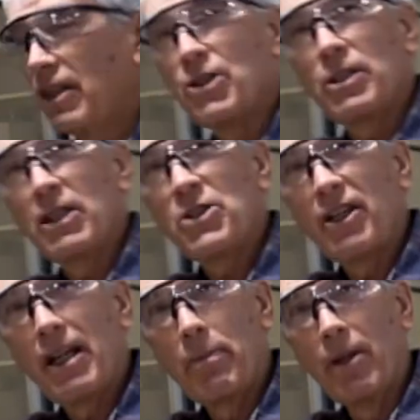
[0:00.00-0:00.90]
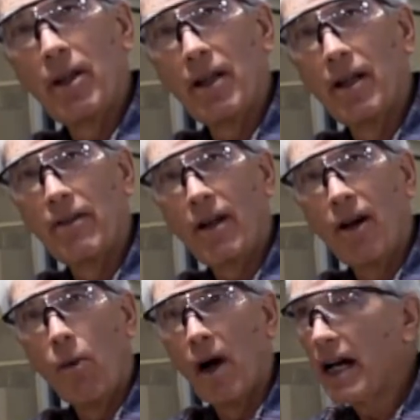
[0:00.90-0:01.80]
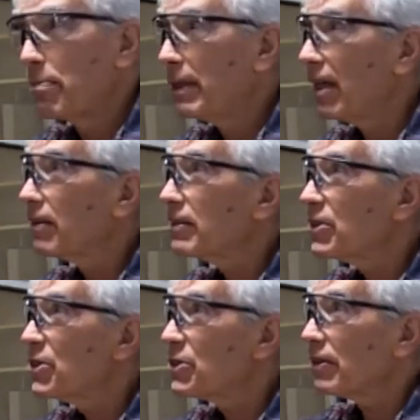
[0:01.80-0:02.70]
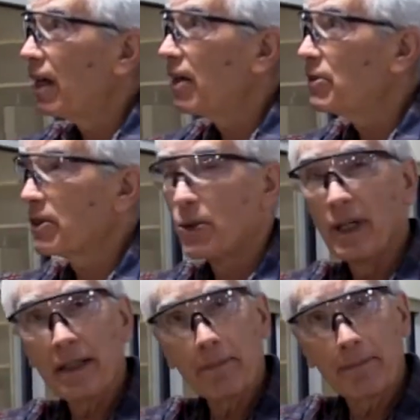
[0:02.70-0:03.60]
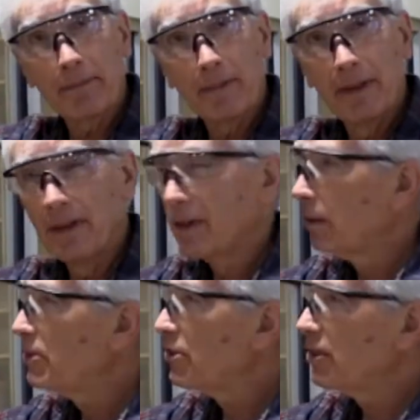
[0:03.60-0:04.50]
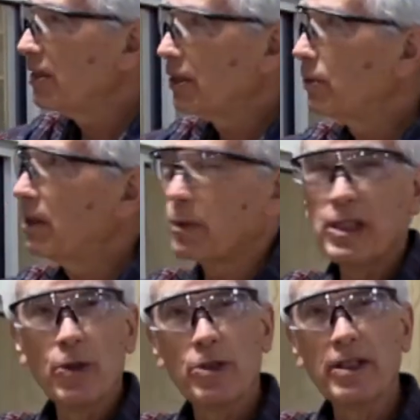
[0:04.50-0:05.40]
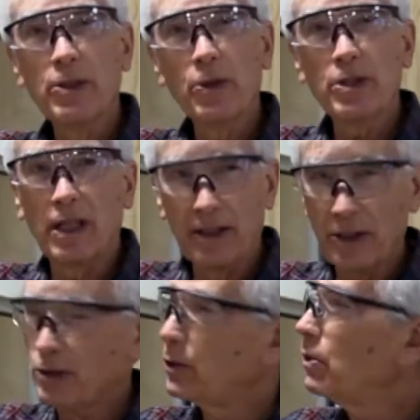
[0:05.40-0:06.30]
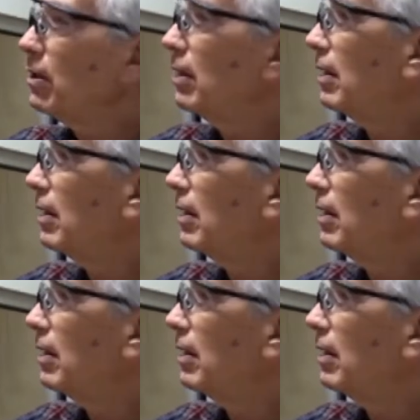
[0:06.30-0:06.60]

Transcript: Here's an example of a wide belt. This is a 100 grit, which is the grit we usually use on this tool.